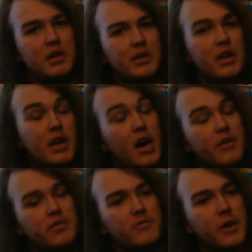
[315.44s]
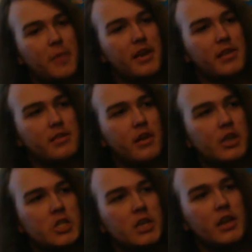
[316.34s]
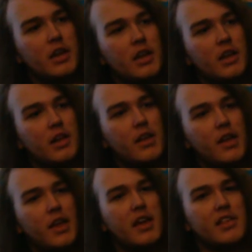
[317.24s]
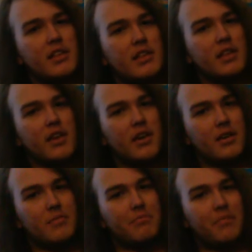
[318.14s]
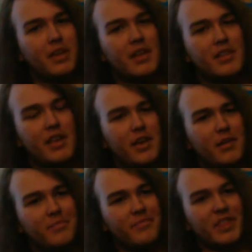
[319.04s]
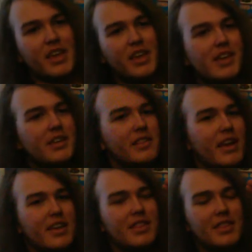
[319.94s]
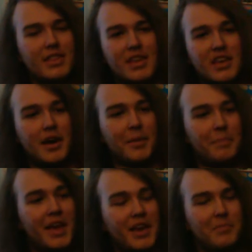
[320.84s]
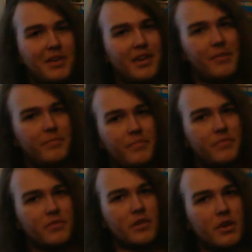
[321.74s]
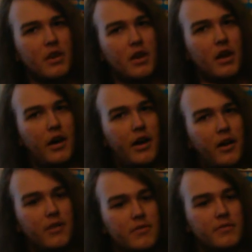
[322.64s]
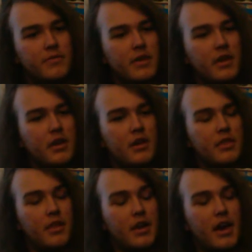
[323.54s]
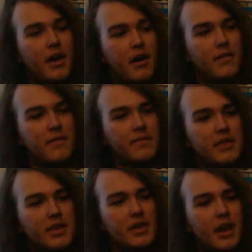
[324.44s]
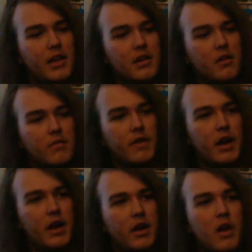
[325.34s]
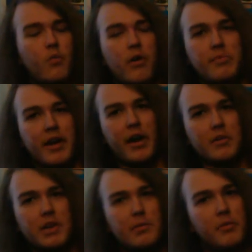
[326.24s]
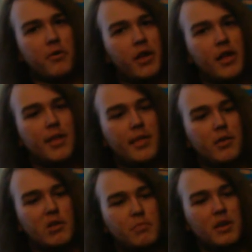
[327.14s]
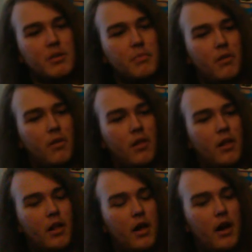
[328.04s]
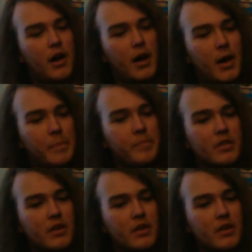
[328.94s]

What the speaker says: but I would describe it as such. It's it's him. He is like the epitome of the kind of reptile keeper that those people um,